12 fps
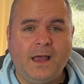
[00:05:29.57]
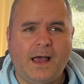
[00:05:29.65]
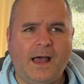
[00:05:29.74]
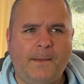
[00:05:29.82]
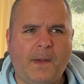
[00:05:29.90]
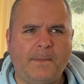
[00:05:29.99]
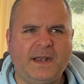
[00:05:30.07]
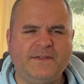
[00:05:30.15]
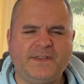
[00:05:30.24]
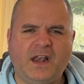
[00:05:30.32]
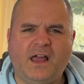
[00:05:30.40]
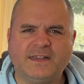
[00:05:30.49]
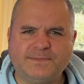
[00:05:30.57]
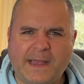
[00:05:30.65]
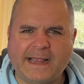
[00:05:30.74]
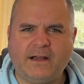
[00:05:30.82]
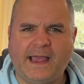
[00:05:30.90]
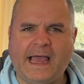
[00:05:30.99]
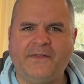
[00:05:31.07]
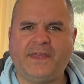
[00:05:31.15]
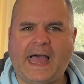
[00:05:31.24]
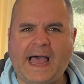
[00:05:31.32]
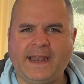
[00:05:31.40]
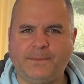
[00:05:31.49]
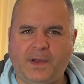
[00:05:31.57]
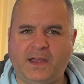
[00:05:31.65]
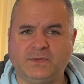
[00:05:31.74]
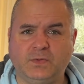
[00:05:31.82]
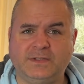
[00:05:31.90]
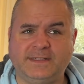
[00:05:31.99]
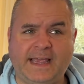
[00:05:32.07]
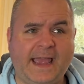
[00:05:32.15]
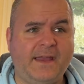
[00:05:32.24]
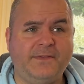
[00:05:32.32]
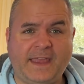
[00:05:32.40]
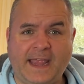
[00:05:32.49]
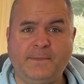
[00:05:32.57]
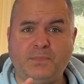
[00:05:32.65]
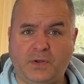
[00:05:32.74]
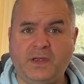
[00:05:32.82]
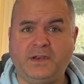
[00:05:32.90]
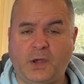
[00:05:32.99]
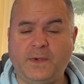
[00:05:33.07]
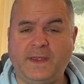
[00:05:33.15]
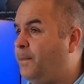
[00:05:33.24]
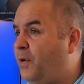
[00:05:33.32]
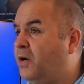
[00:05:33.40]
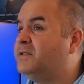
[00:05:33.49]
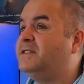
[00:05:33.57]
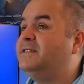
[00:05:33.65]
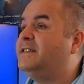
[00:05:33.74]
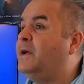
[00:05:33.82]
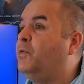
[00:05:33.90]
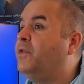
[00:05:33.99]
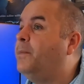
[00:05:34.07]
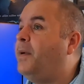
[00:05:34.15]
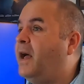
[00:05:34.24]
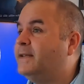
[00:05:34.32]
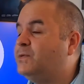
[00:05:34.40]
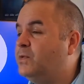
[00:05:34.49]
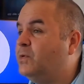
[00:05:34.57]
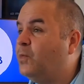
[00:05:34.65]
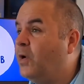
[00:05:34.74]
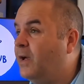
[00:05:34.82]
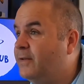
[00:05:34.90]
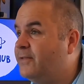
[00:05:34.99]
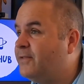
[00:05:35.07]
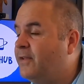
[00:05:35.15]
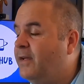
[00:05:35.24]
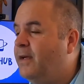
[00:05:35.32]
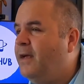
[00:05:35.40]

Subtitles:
I believe the last Mac I had that had a password set, they put a note box to say what the password was.